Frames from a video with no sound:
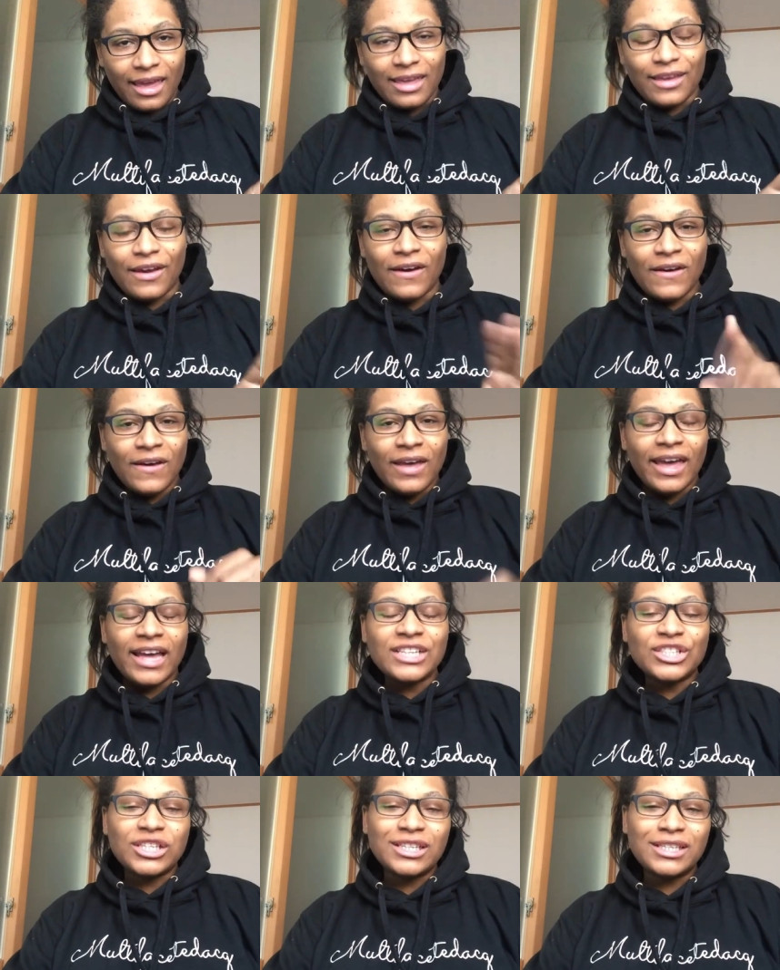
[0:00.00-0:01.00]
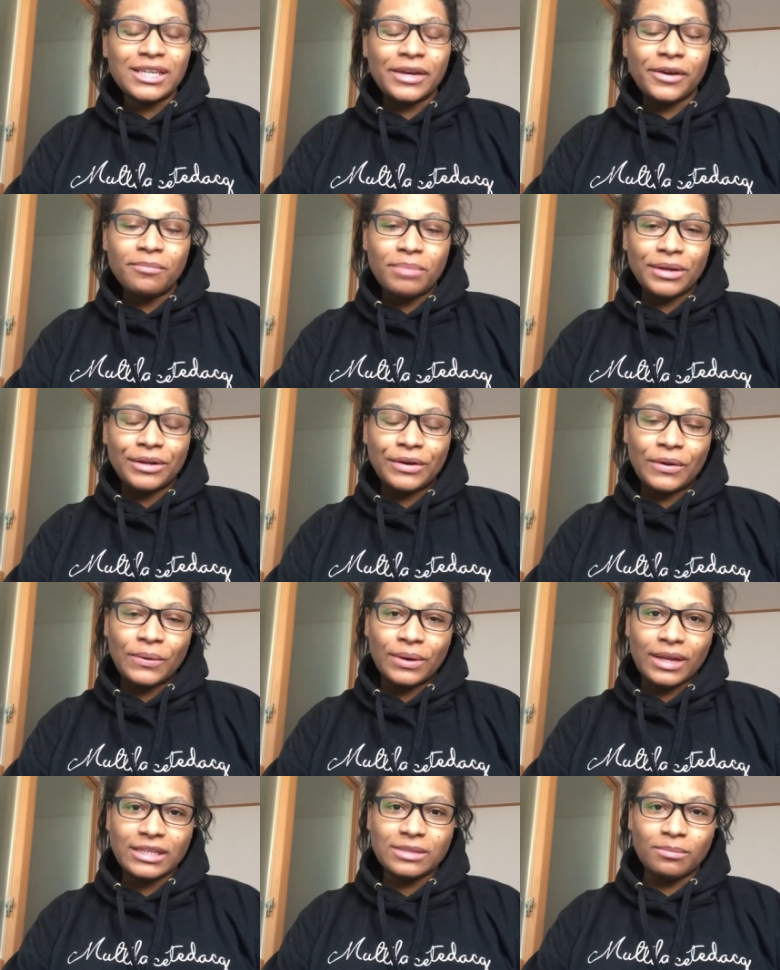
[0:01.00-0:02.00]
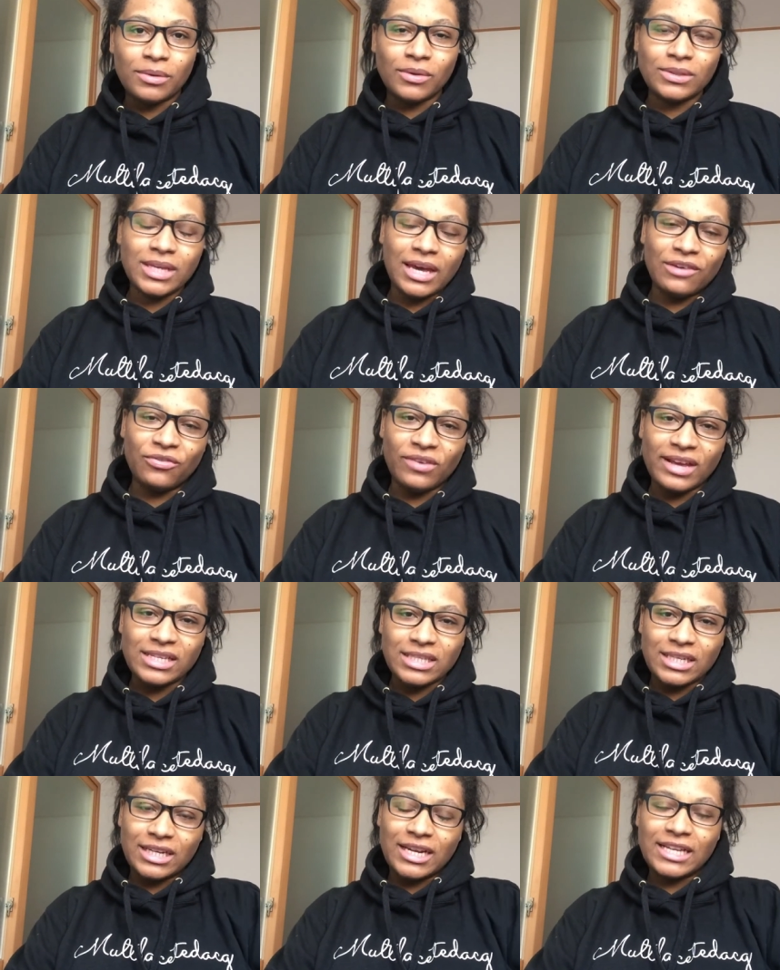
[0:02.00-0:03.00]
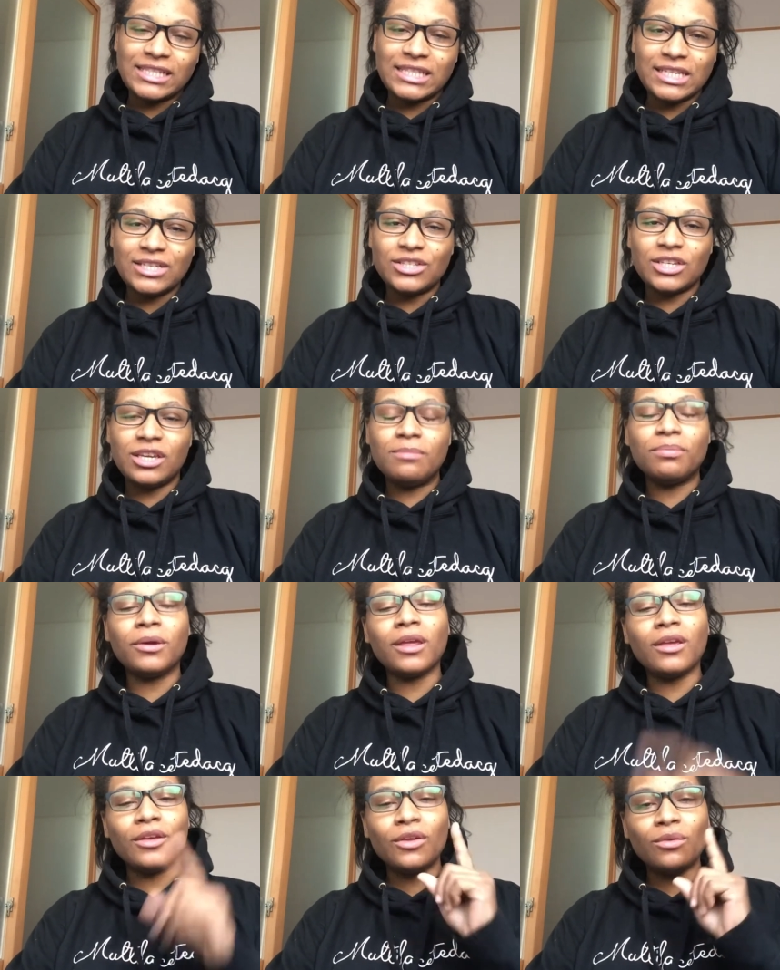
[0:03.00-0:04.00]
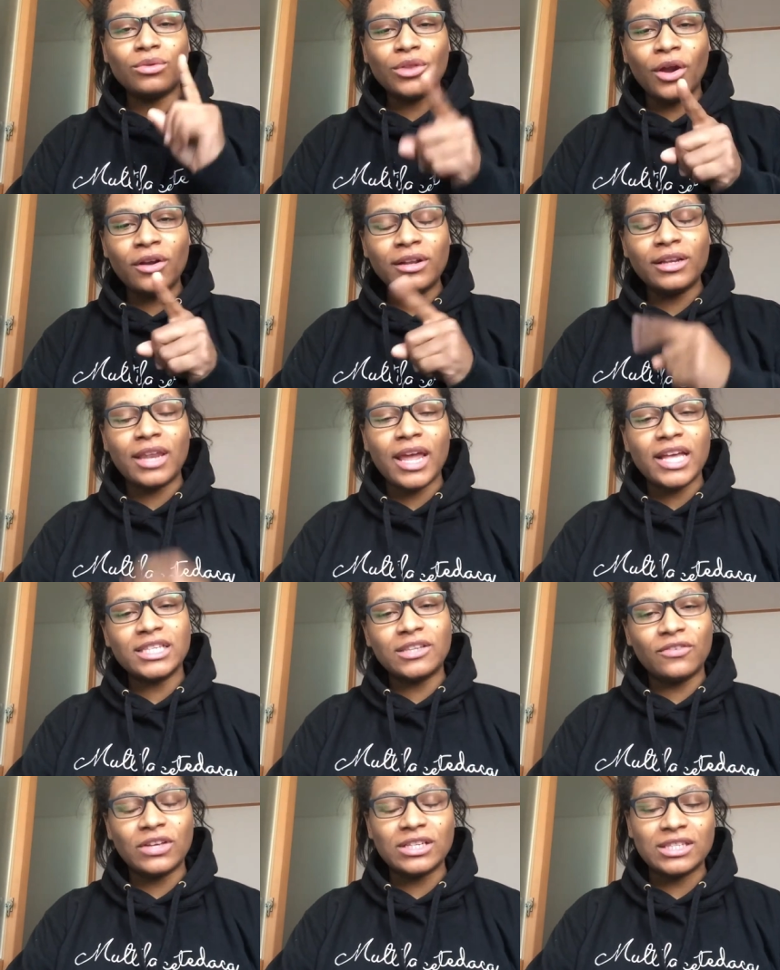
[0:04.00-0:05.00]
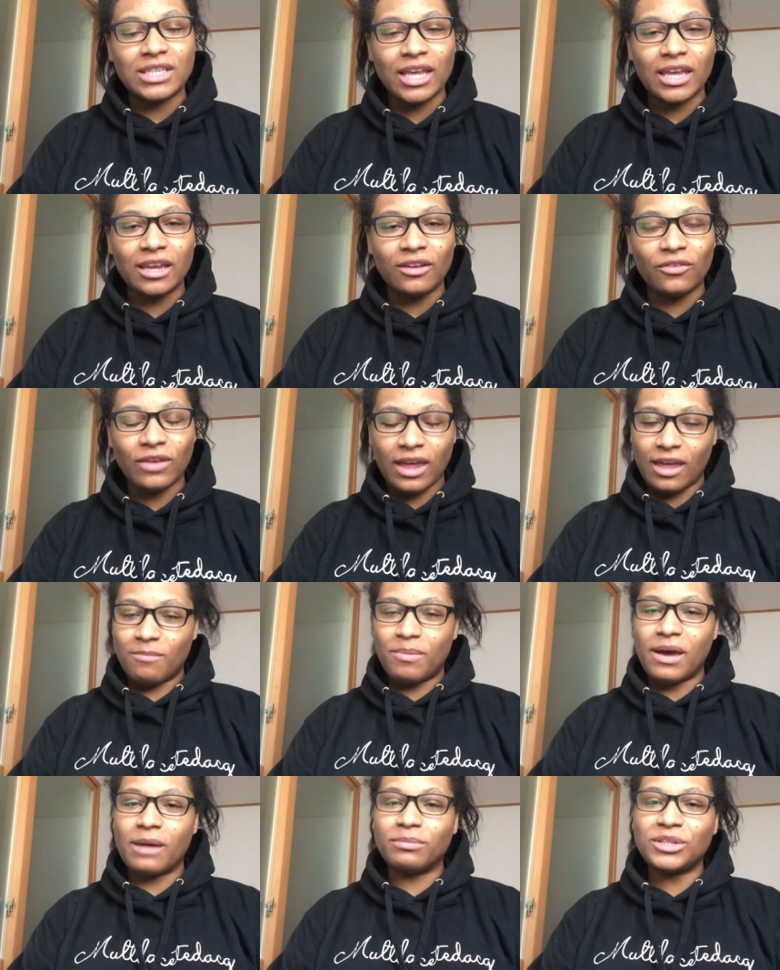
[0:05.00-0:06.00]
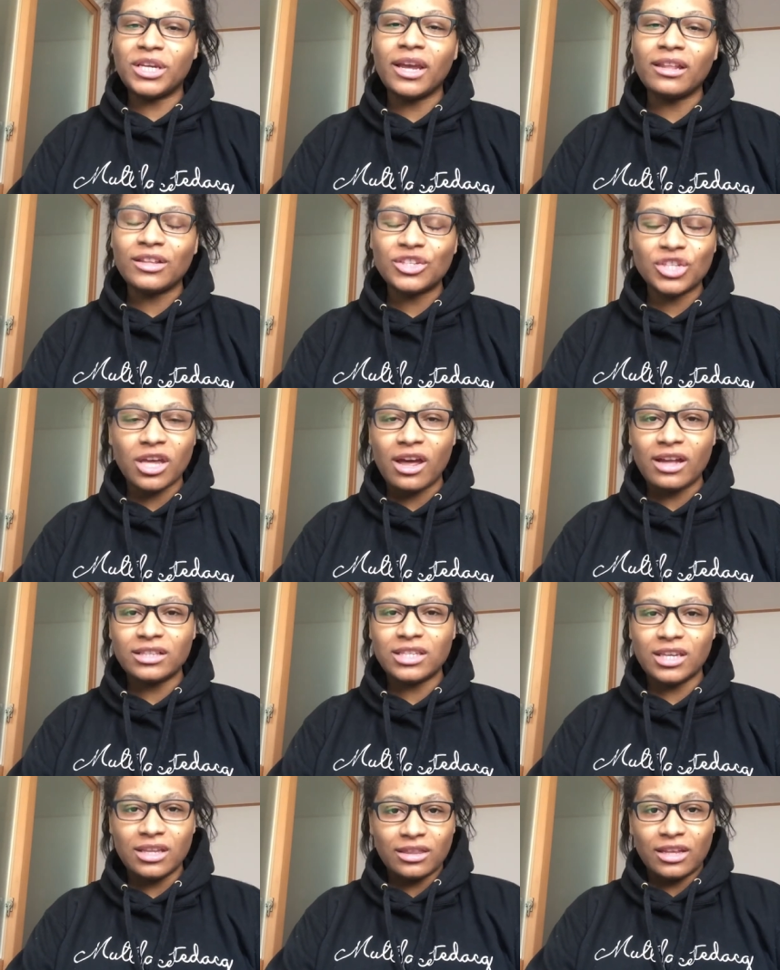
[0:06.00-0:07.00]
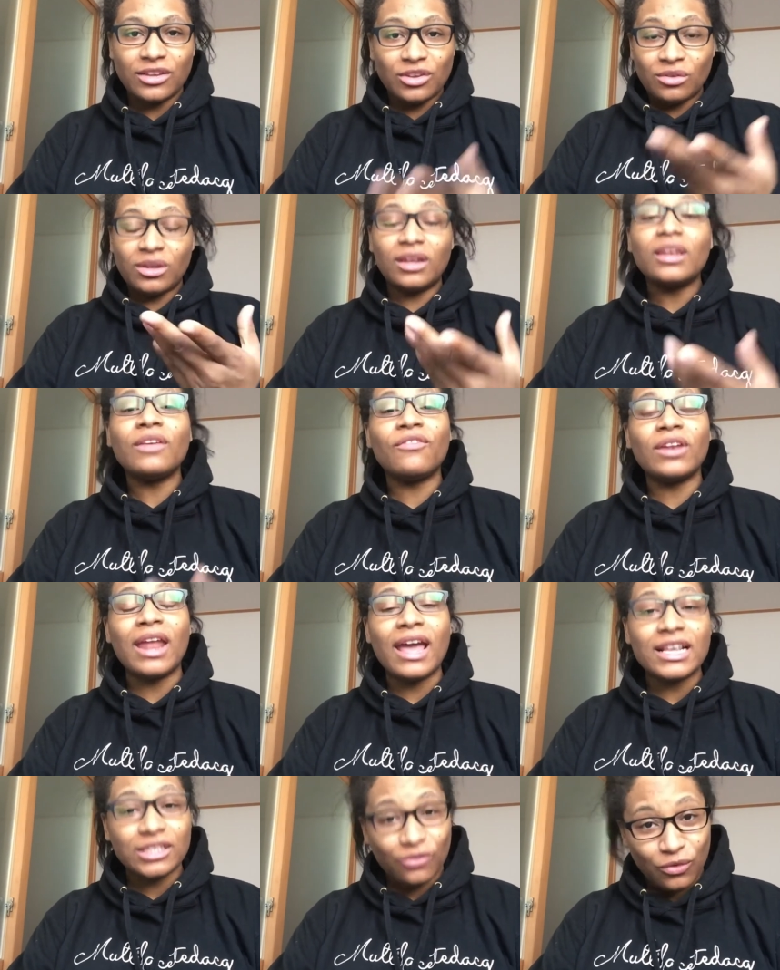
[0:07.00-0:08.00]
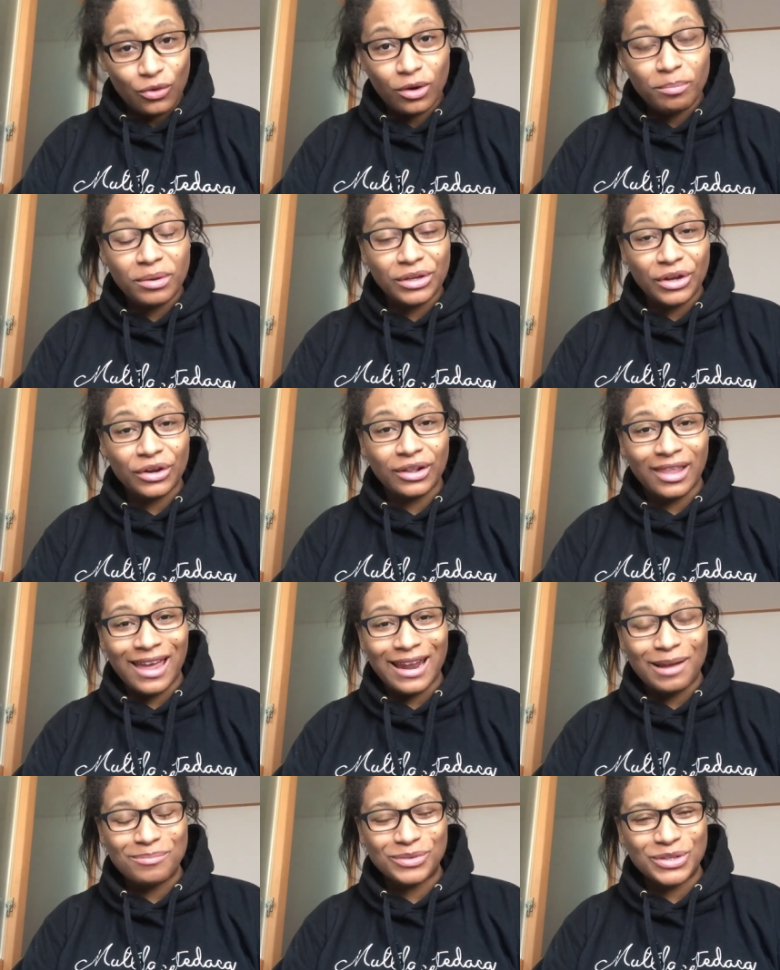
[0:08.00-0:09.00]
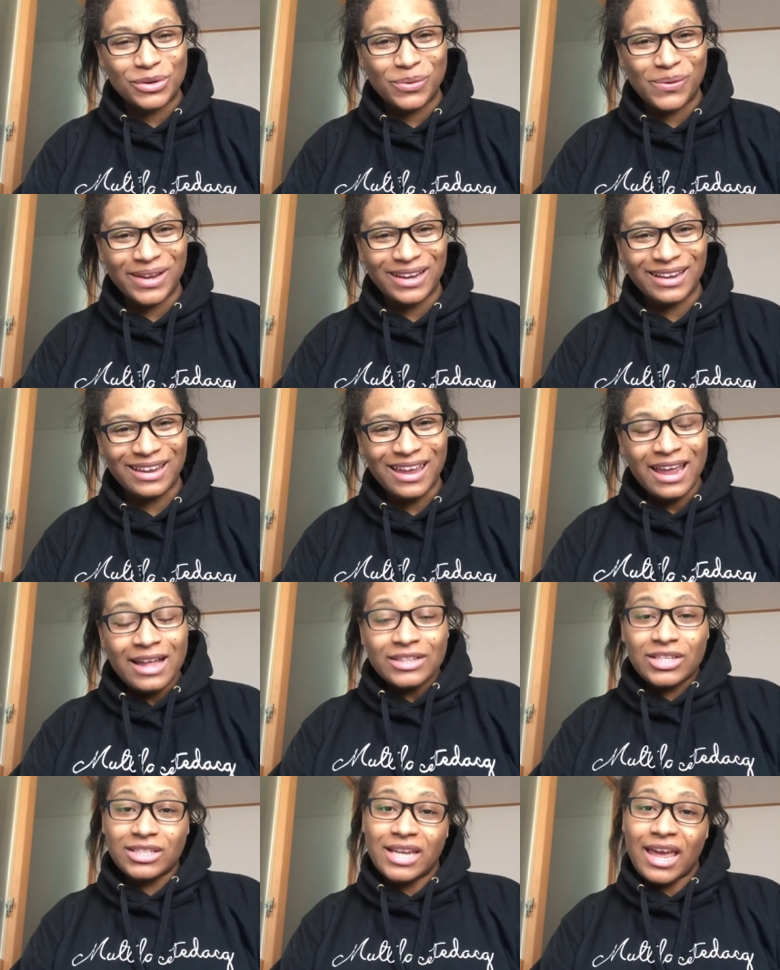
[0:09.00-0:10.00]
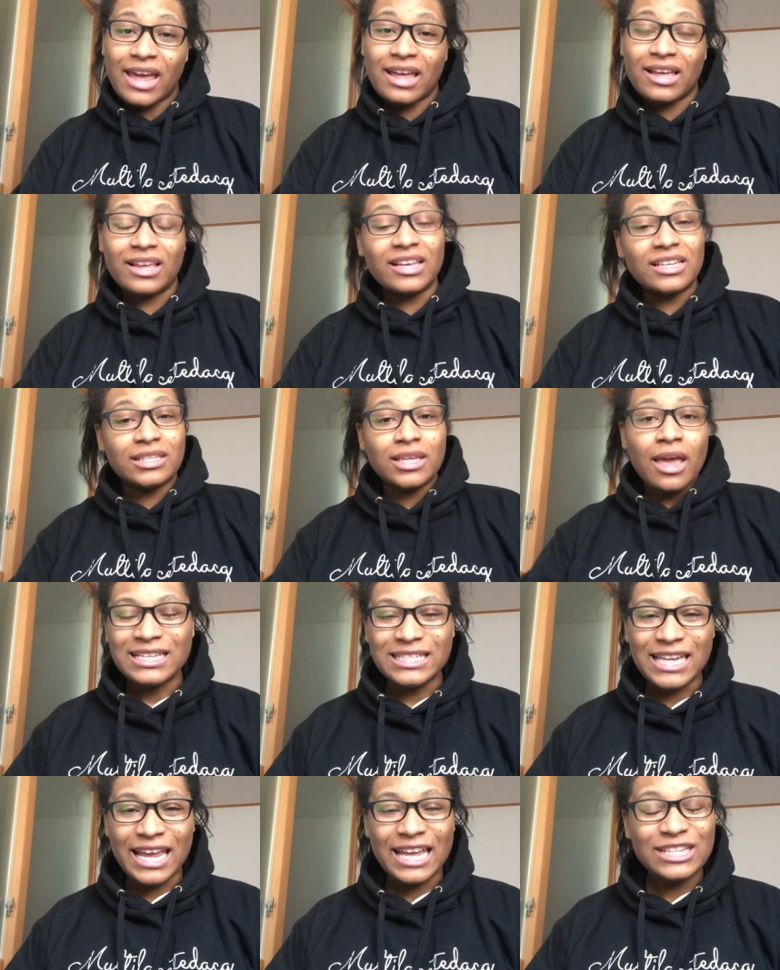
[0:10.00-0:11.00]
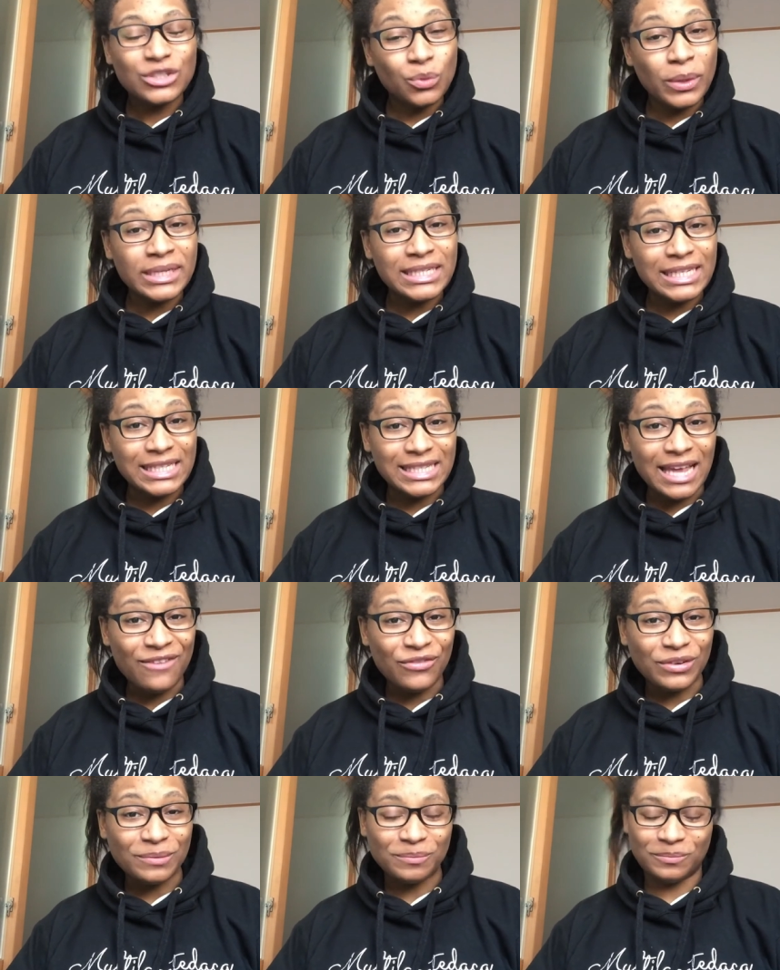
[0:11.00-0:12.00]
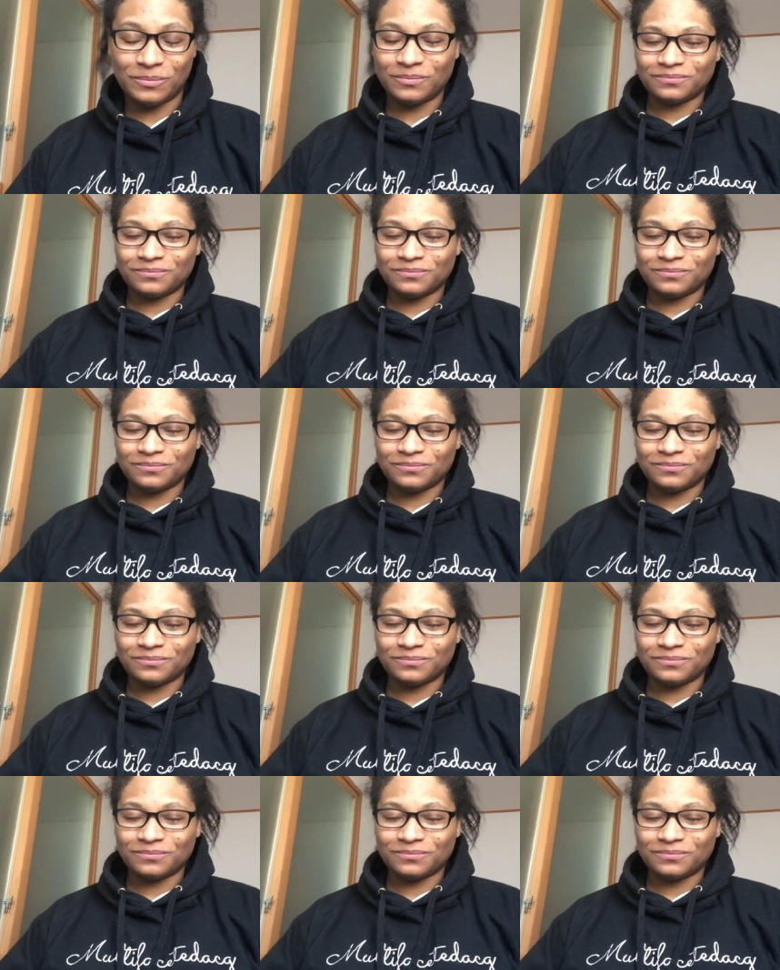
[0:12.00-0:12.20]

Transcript: Hey y'all, Ashley here, better known as Multifaceted A C G, bringing you thirty days of consecutive K-pop challenge content that you didn't even ask for, but you're glad I'm doing. Today is day twenty-seven.